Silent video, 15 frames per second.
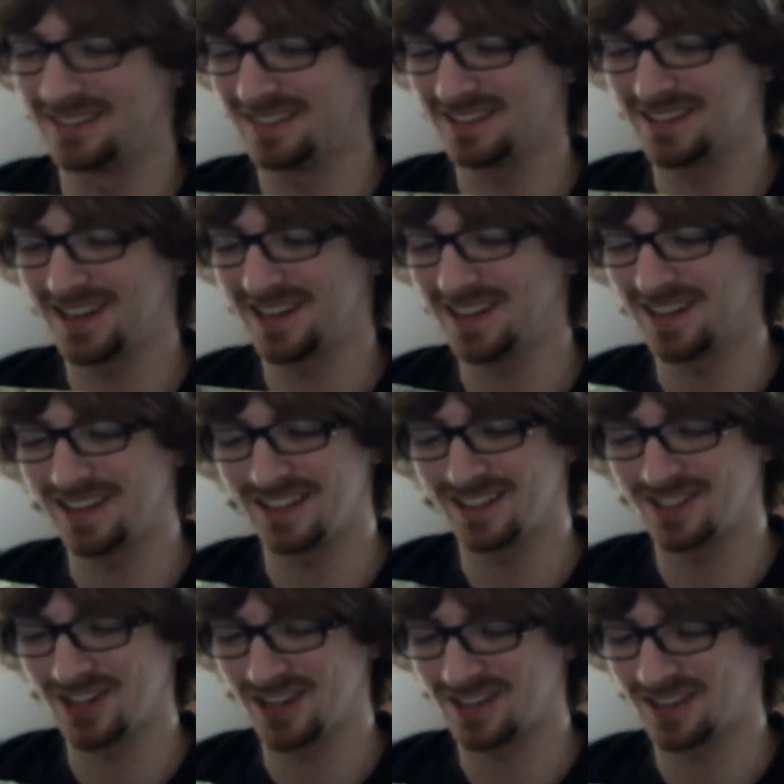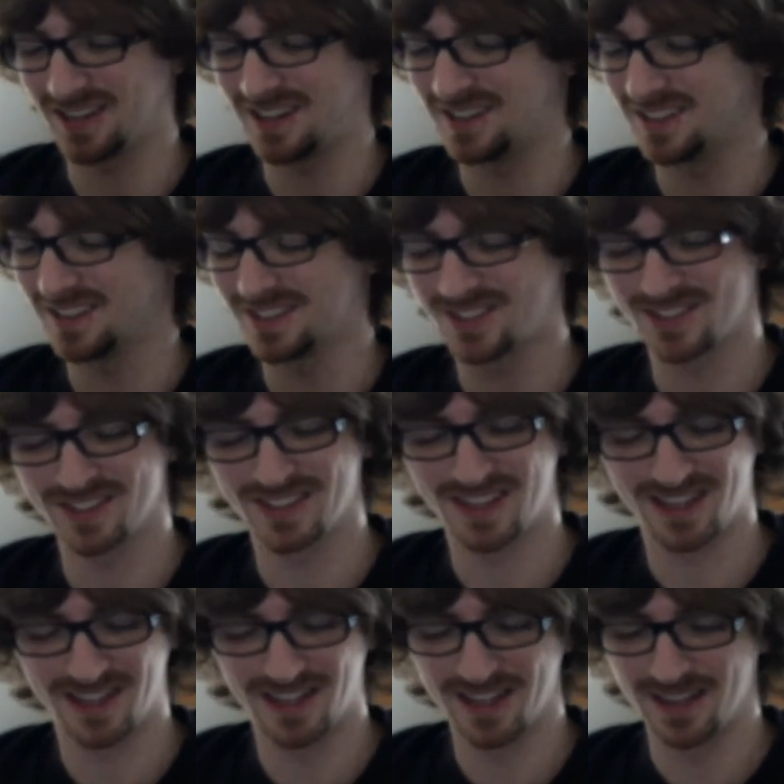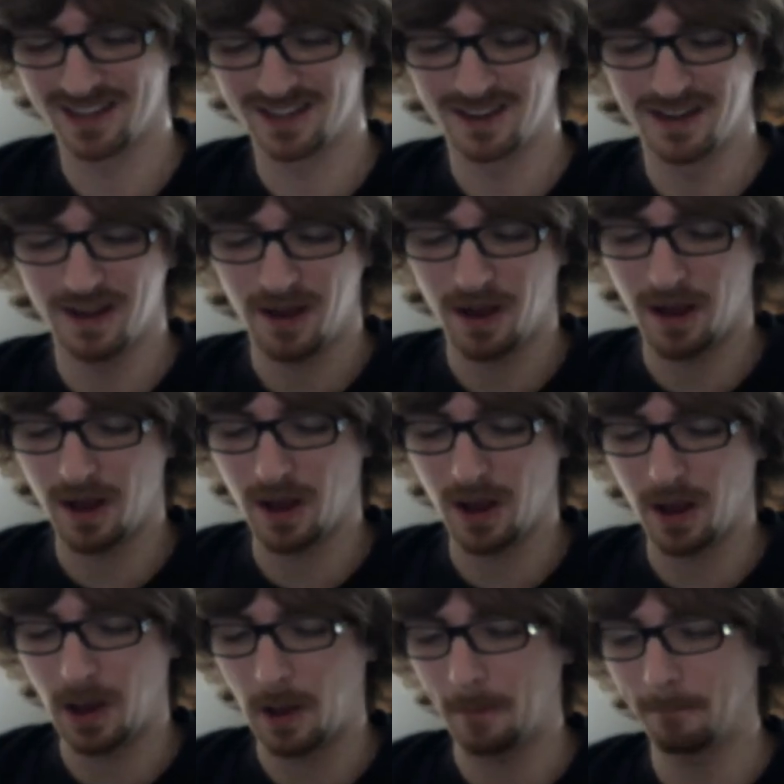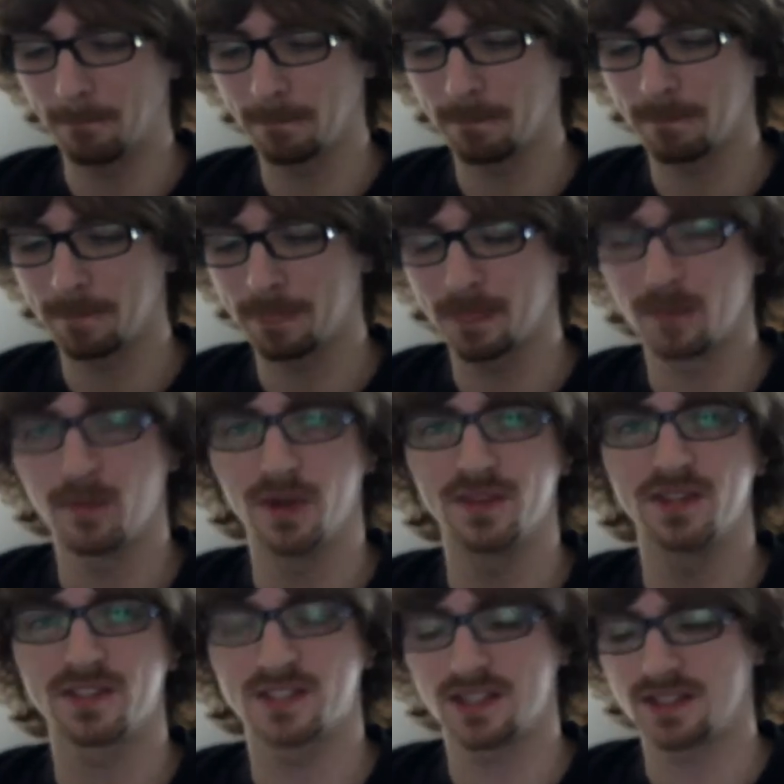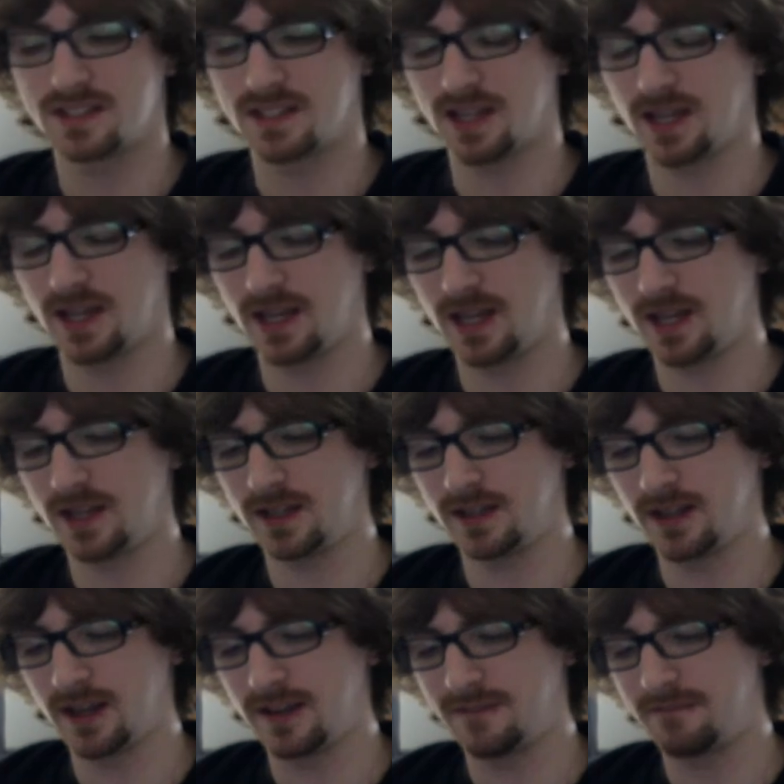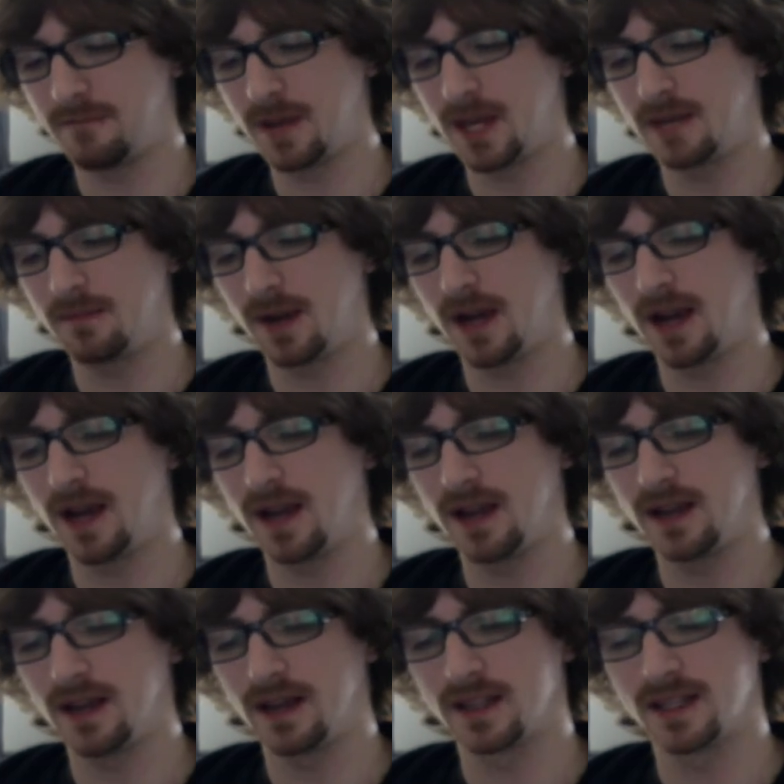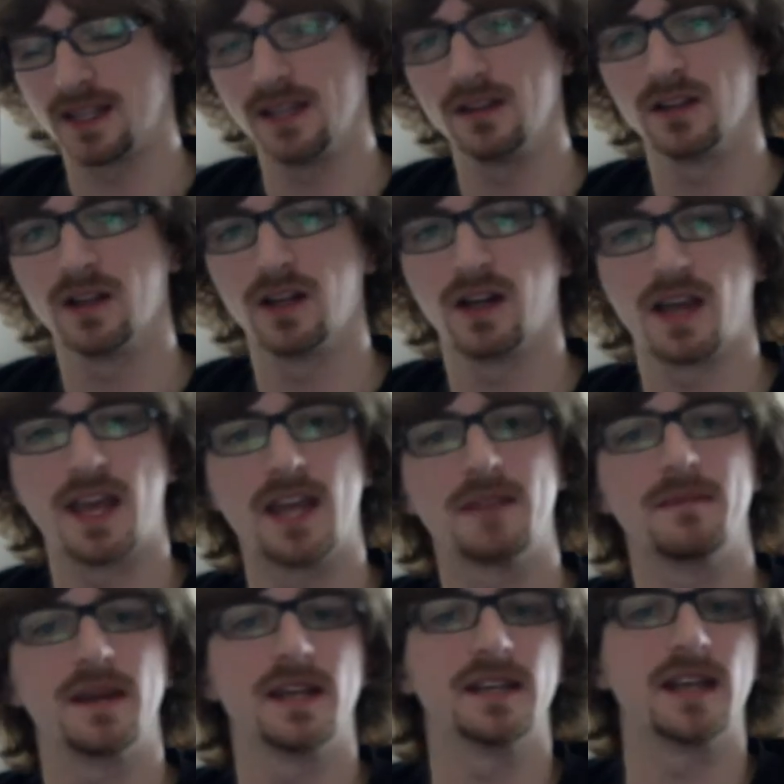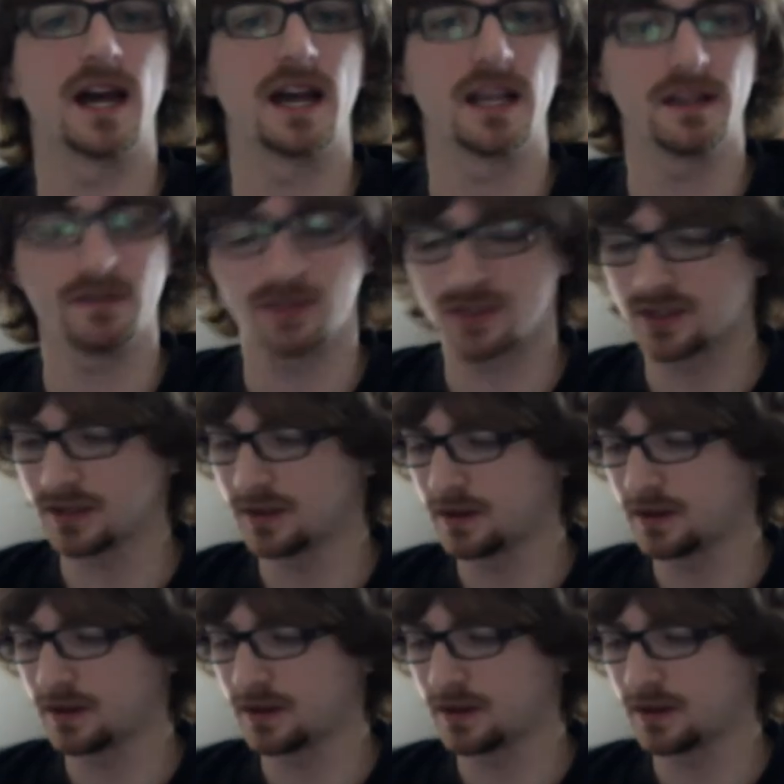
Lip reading: Kind of getting a chuckle out of this. Um, but this is a knife made by Aquila Handmade Knives.